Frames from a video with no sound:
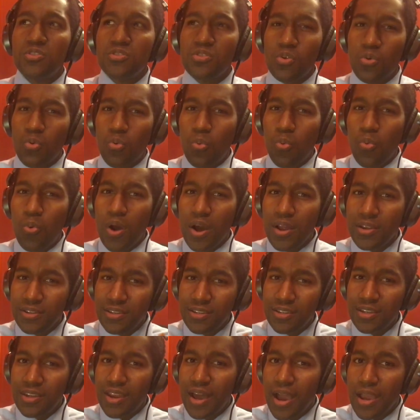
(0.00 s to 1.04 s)
So what
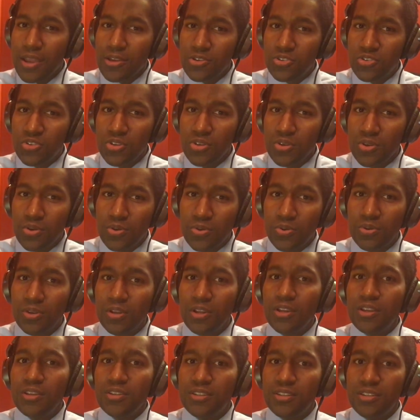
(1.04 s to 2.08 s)
did I do
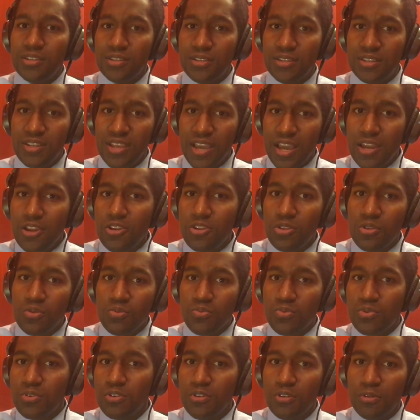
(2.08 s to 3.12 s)
to deaden the
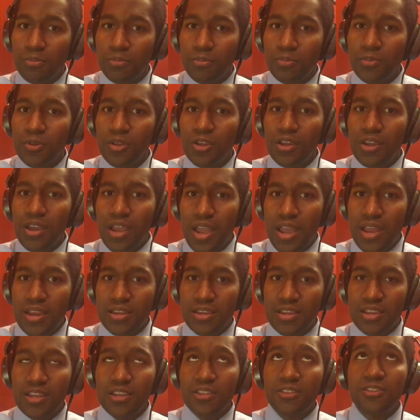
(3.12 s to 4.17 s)
room
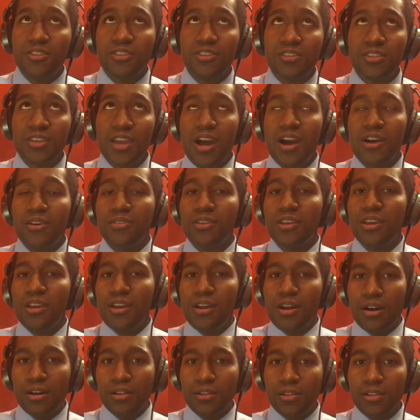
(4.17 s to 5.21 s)
and get the sound
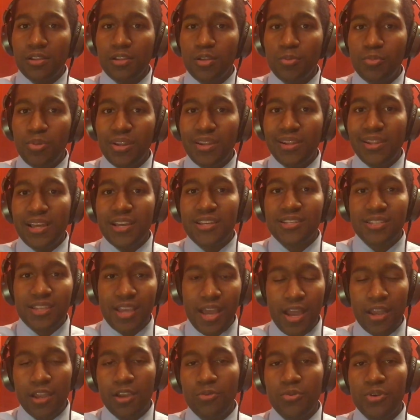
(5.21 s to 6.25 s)
a little bit less
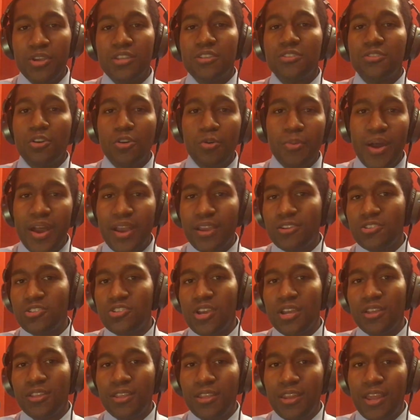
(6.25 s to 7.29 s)
echoey? So go back,
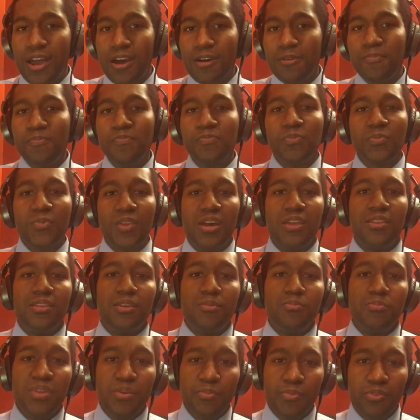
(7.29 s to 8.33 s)
check that out, and
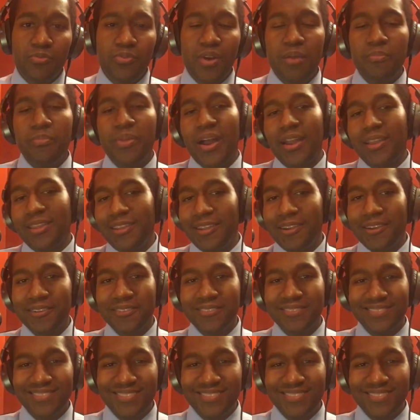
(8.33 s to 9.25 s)
then meet me right back here.